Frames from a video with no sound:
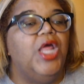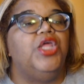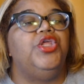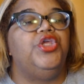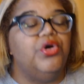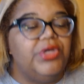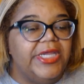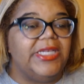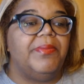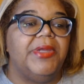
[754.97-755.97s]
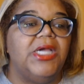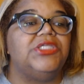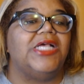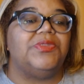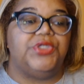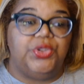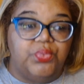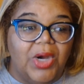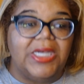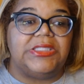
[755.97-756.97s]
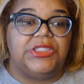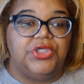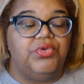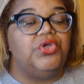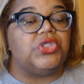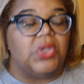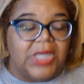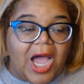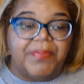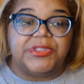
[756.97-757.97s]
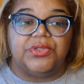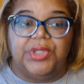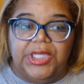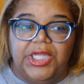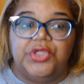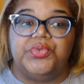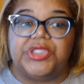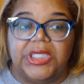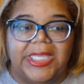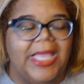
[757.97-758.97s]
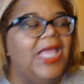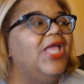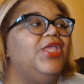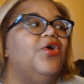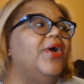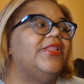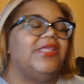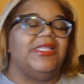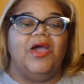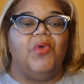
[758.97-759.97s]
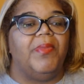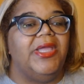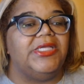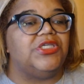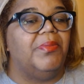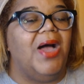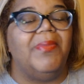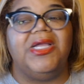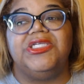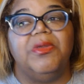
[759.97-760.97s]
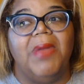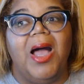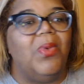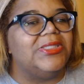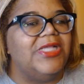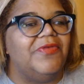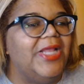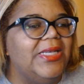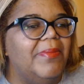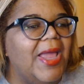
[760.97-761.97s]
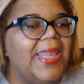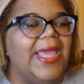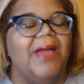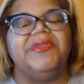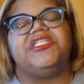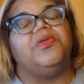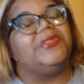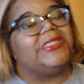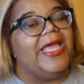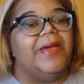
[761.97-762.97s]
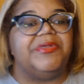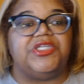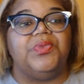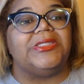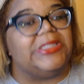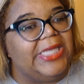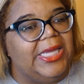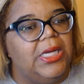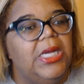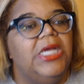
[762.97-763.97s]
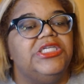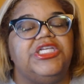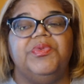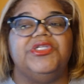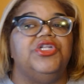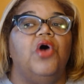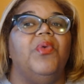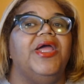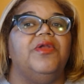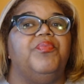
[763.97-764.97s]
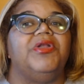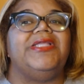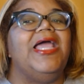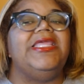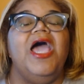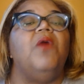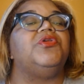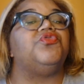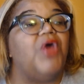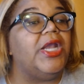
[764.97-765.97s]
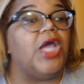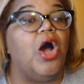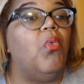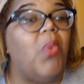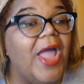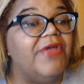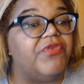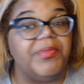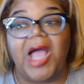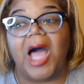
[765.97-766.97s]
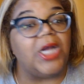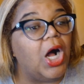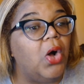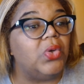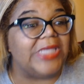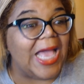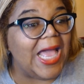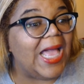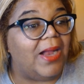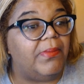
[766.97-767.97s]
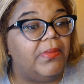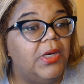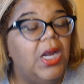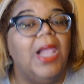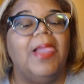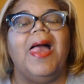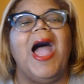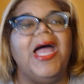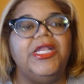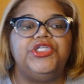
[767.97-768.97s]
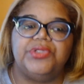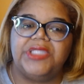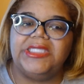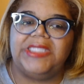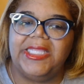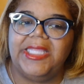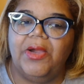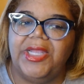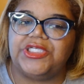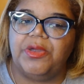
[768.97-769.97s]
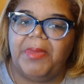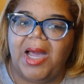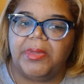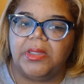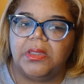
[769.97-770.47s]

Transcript: You did it because that's what you wanted to do. You saw the opportunity and you took it. You ain't think that woman hit your mom because your mom wasn't even in the melee. I mean, she was there, but she wasn't there. She was nowhere. To, Danielle was running away from y'all the whole time. How did you think Danielle hit your mama?